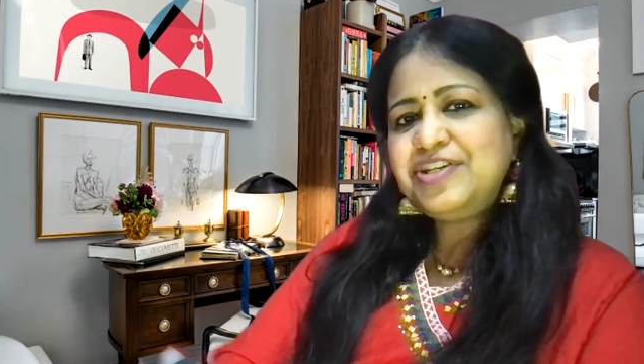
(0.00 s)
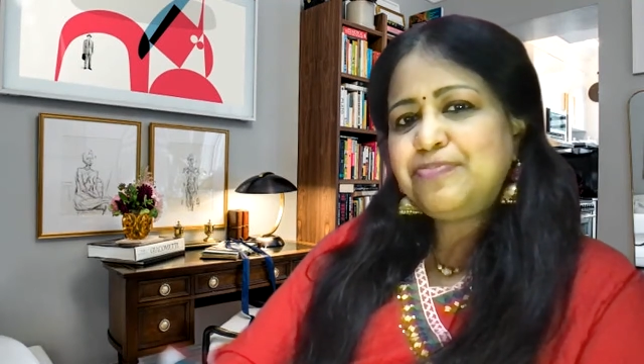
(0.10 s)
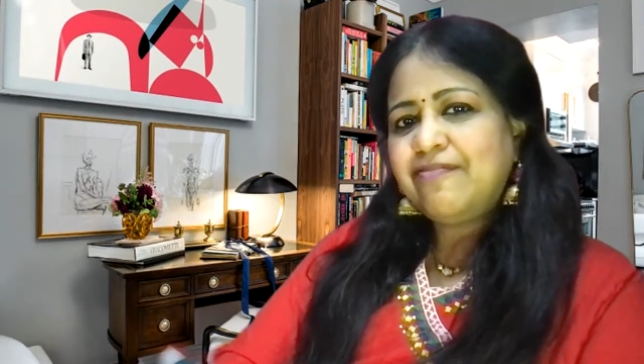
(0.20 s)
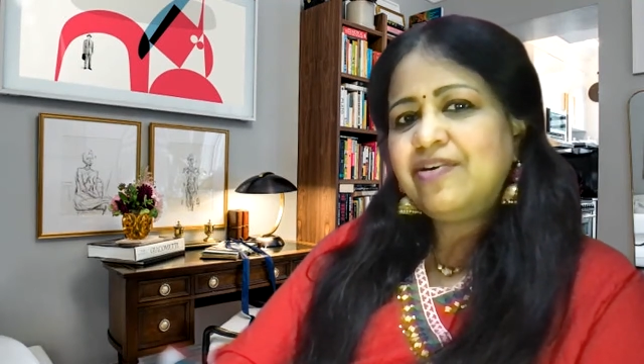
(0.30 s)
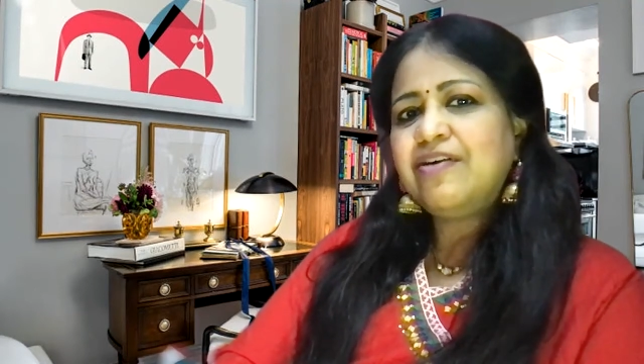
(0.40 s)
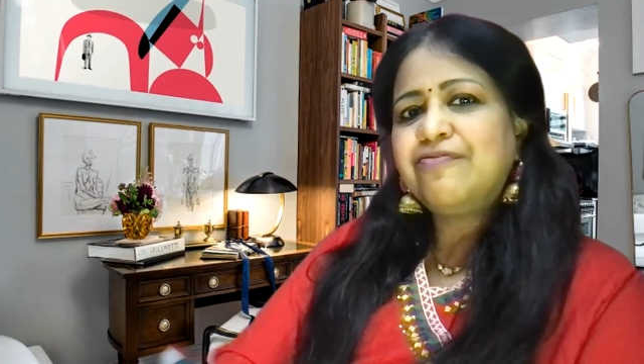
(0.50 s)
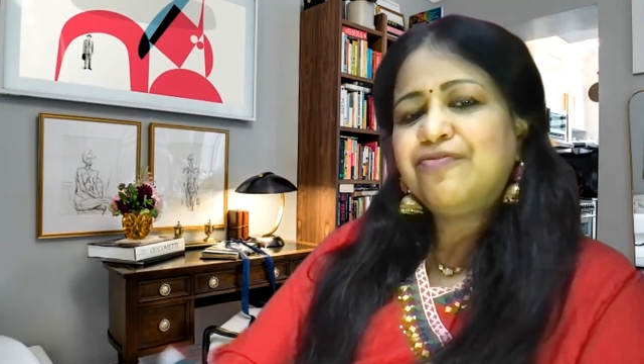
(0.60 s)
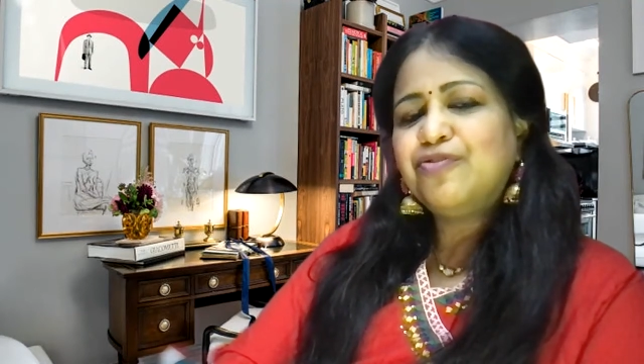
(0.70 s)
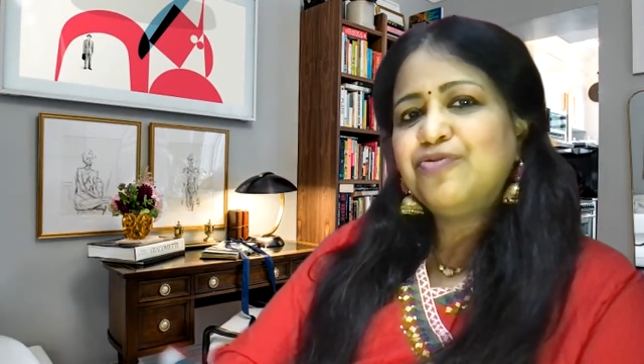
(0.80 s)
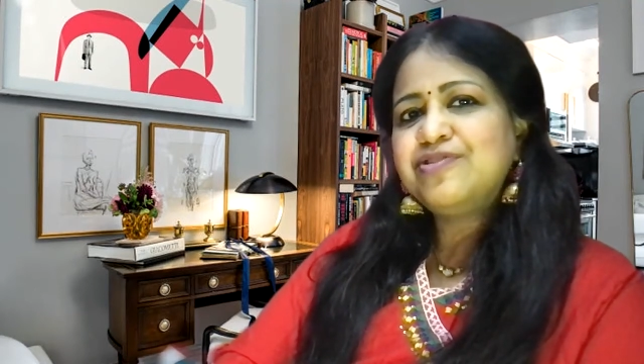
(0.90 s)
power or
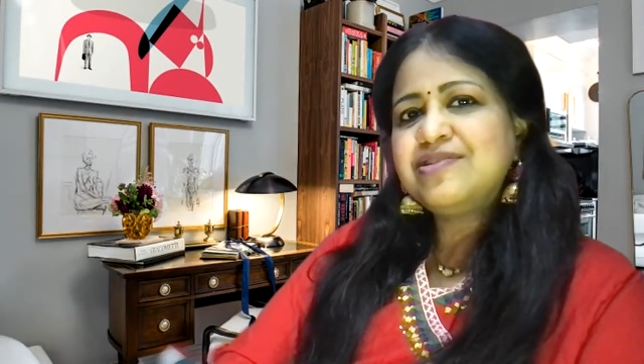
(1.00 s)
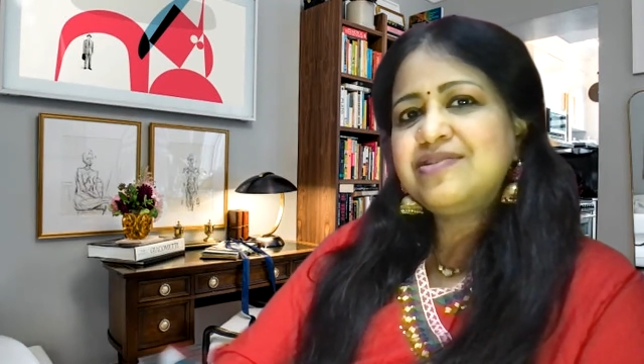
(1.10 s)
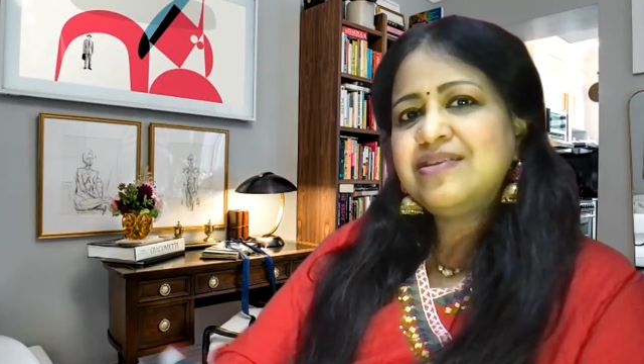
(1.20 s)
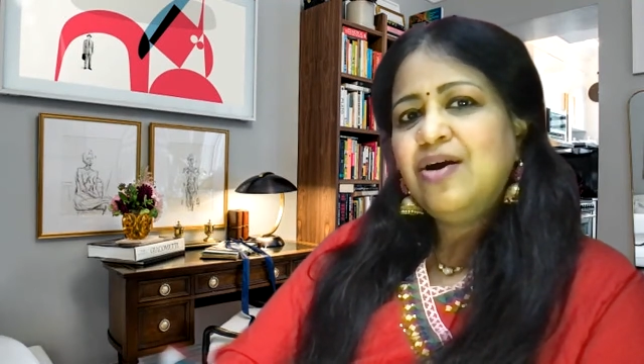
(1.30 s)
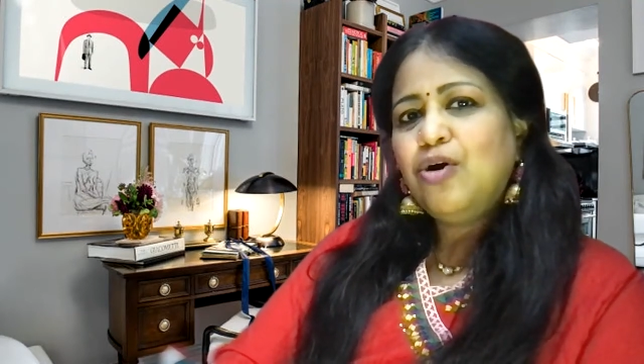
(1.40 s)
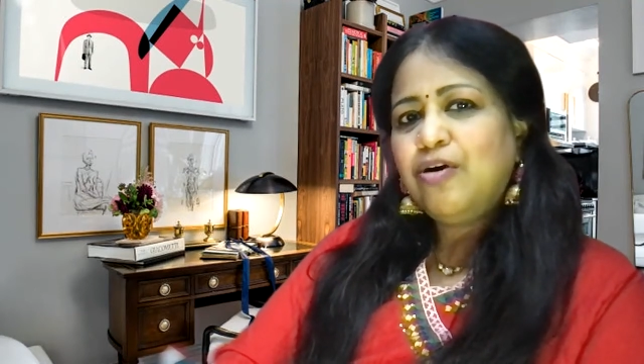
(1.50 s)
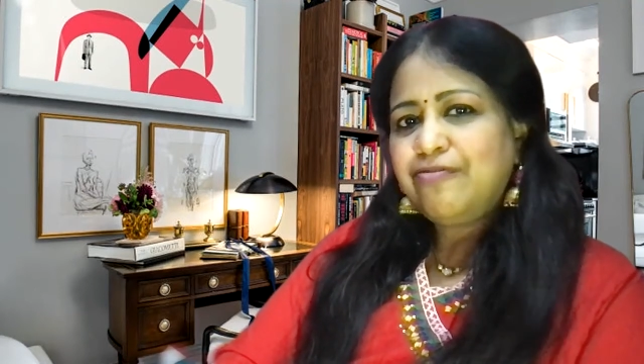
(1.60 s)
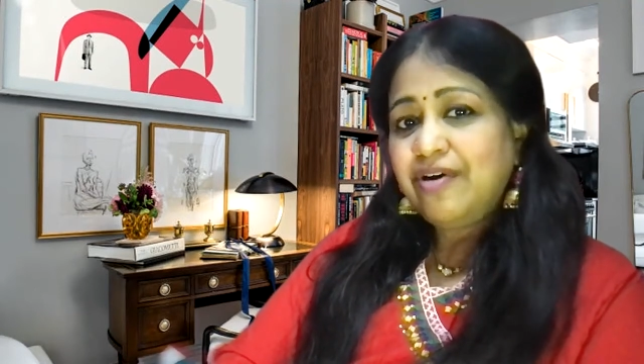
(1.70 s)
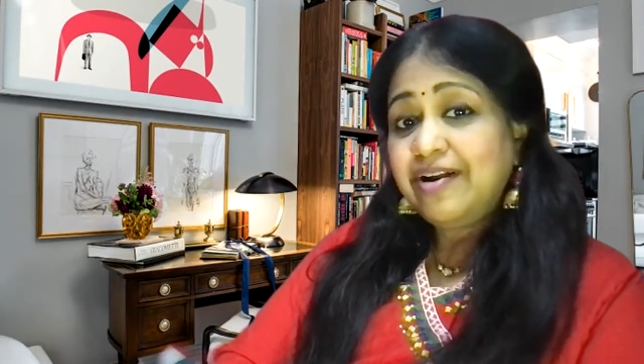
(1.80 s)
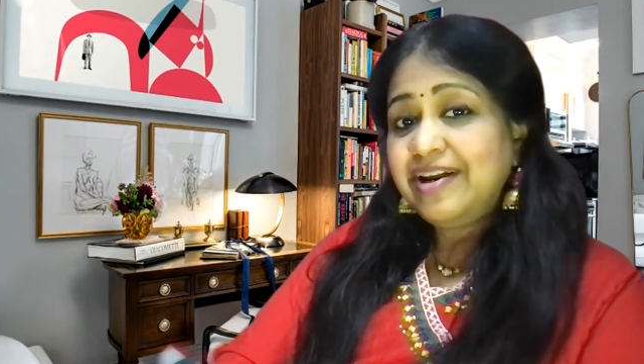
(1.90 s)
force of
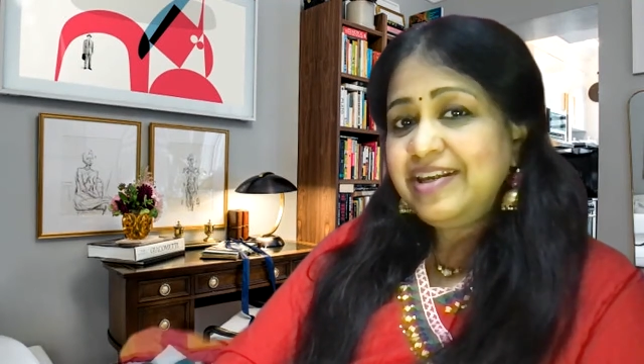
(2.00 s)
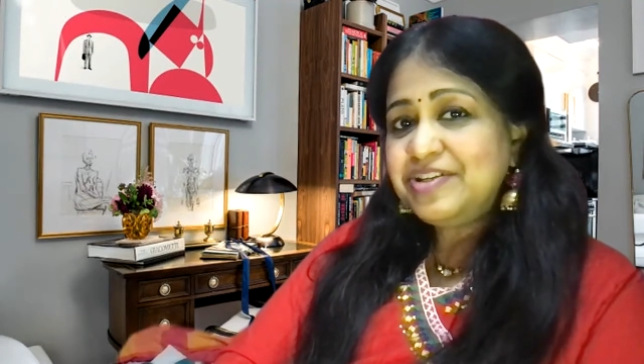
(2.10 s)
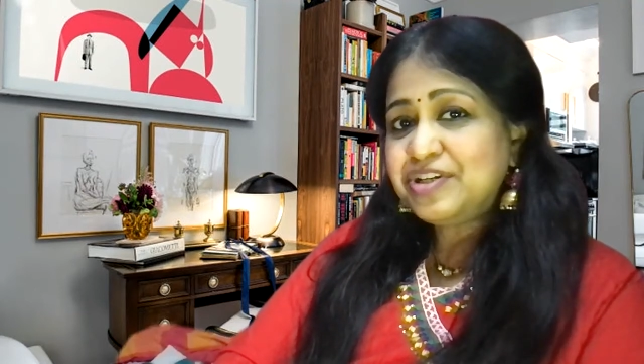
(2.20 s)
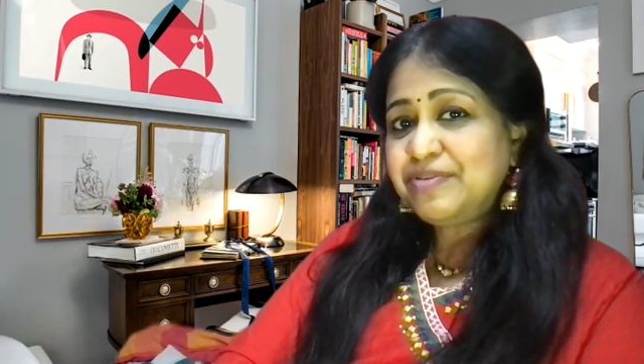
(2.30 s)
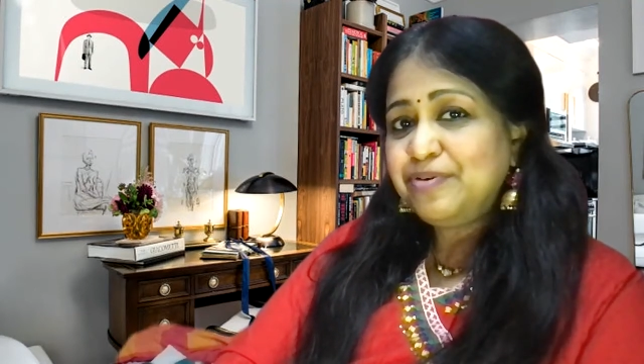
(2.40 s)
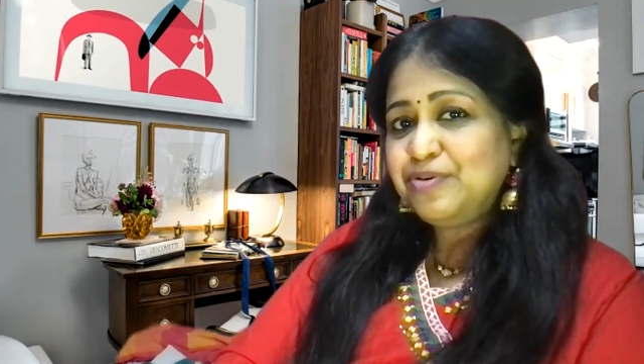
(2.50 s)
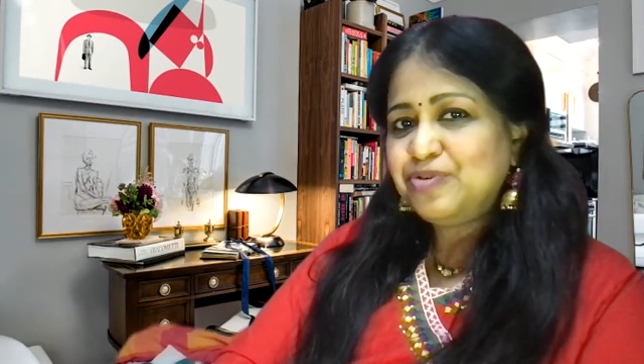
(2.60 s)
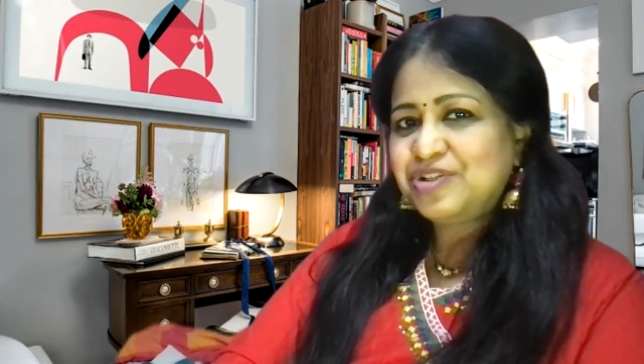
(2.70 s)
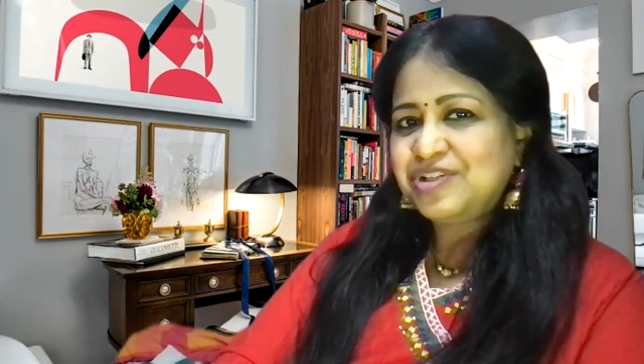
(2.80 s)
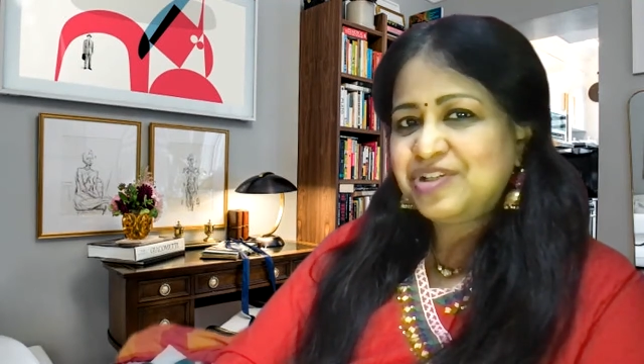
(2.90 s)

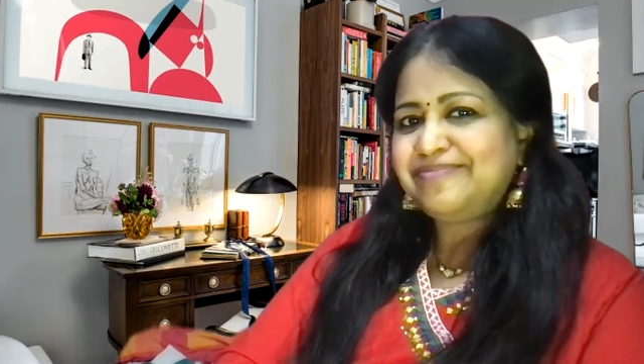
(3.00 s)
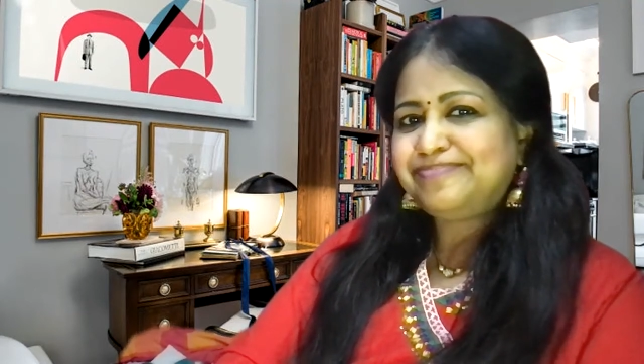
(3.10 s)
retribution